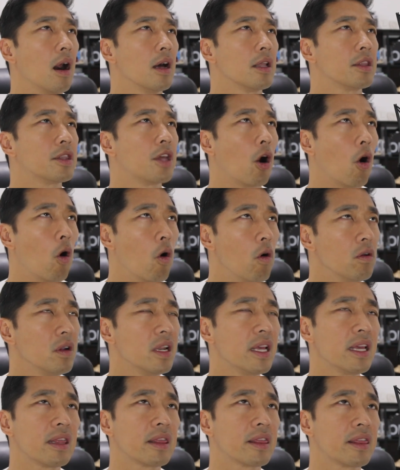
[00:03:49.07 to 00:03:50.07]
The
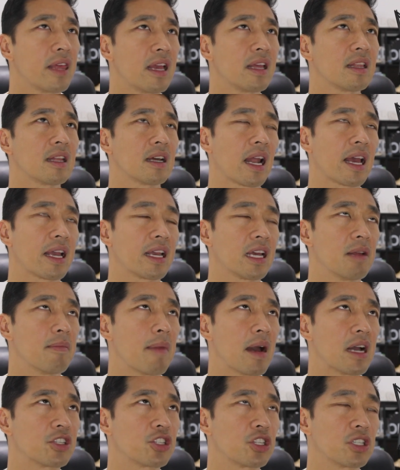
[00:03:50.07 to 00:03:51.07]
only thing that I can
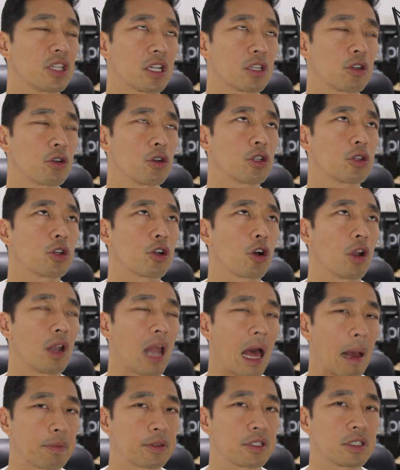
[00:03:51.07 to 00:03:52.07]
imagine that could
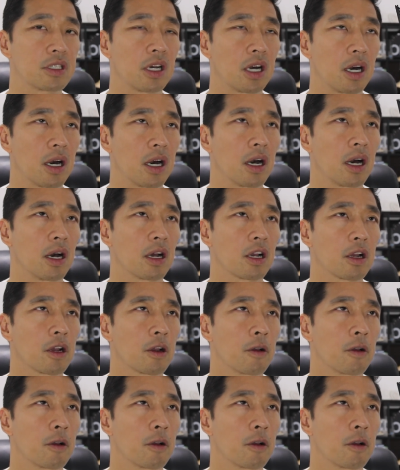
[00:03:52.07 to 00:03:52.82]
collapse the